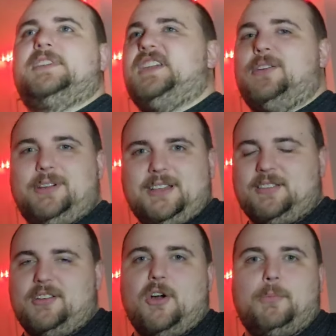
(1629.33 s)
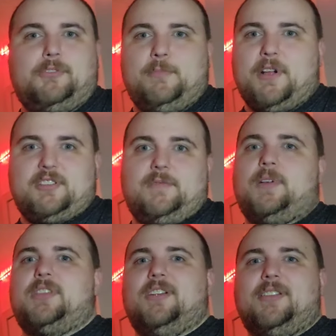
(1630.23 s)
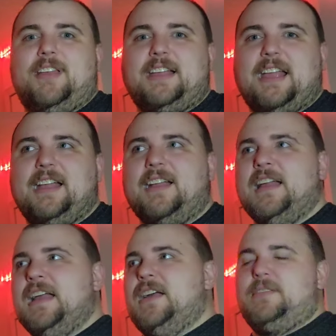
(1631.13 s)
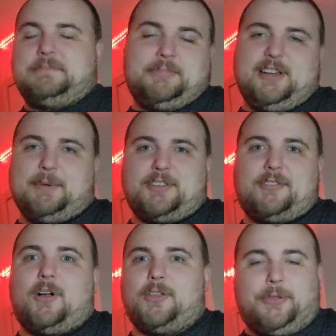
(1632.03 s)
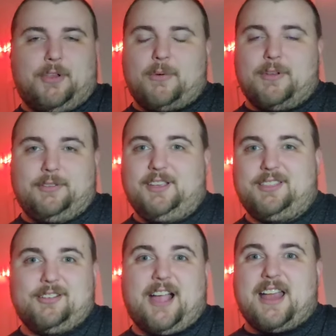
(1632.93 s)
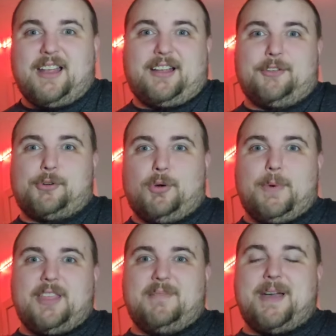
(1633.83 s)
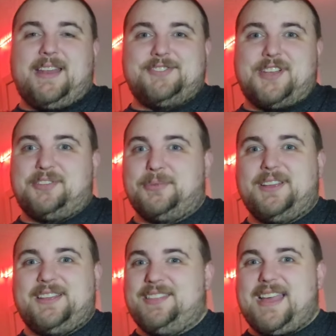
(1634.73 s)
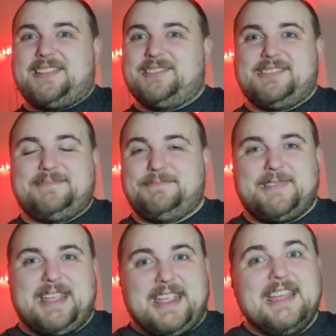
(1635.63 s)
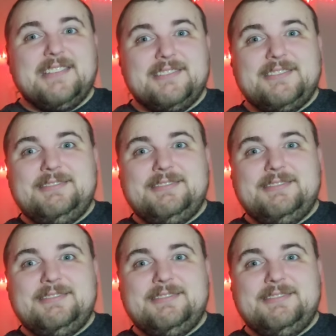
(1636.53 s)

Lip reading: You don't get to know too much of what they're thinking. Pretty much all you know is like they're kind of controlled by the Bene Gesserit, and that's it.